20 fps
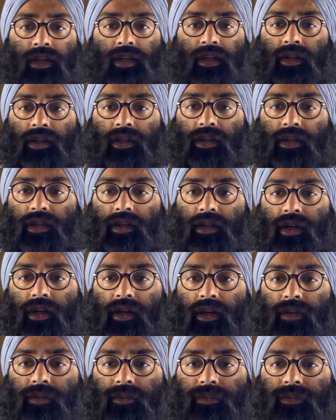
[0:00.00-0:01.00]

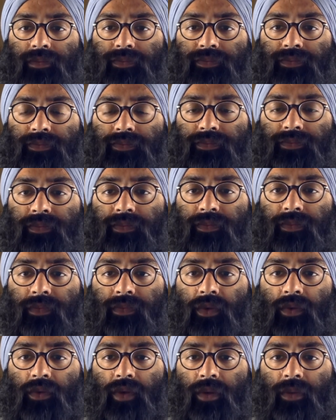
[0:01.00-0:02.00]
The
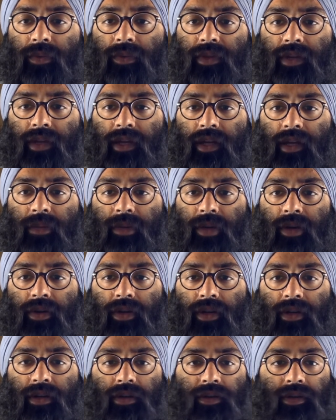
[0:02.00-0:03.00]
what I'm thinking about
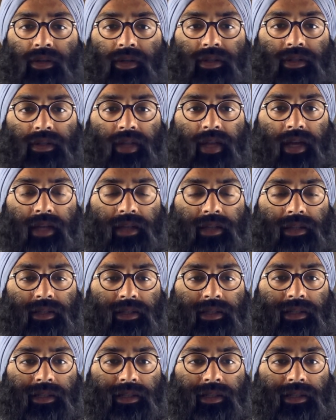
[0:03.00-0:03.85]
here is that